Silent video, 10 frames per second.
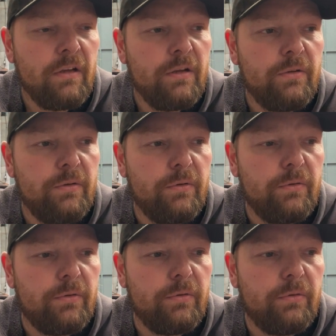
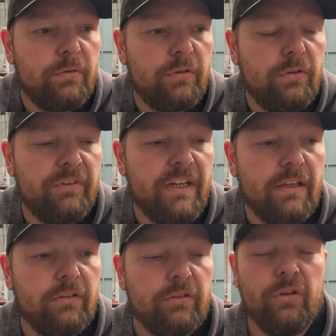The other
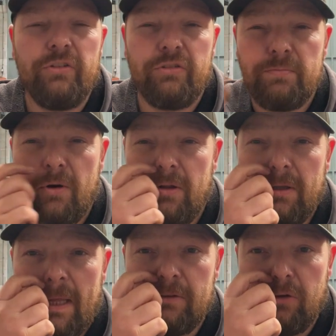niggles. Oh, there's a
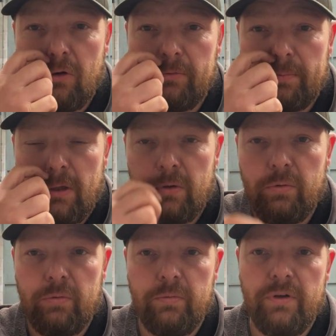small exhaust
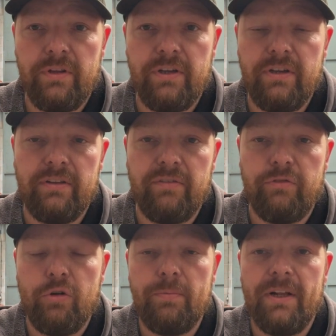blow where the
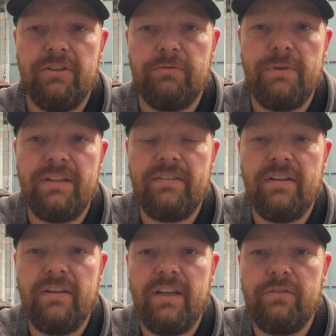4-branch meets
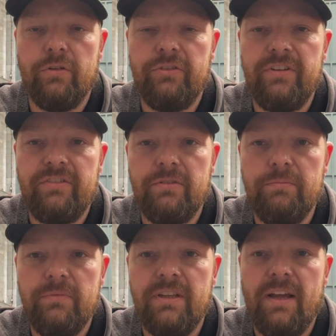the exhaust system,
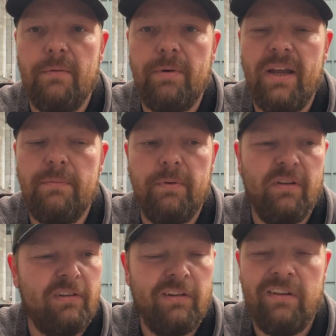the downpipe.
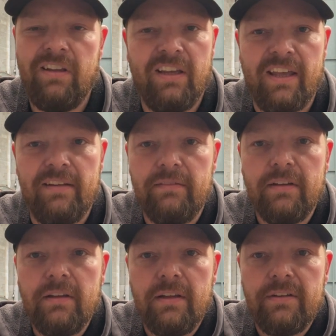Again,
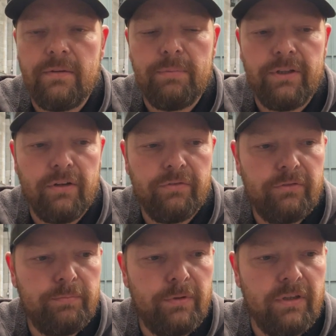simple enough,
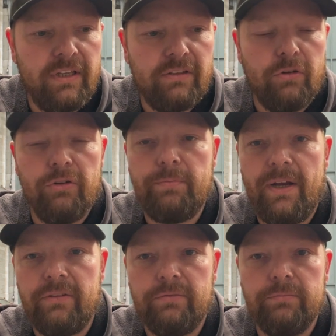just pull the exhaust
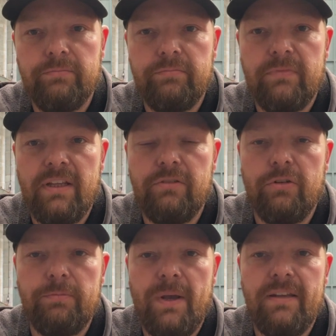back, some
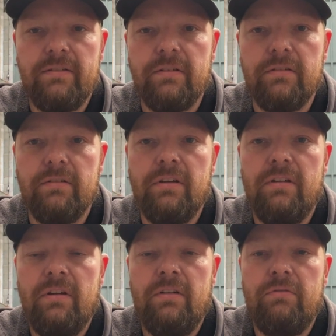exhaust paste and
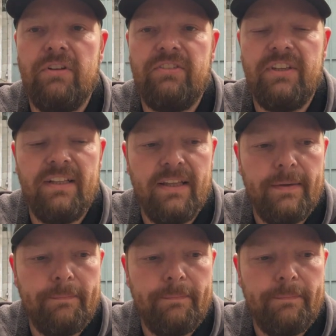reseal it.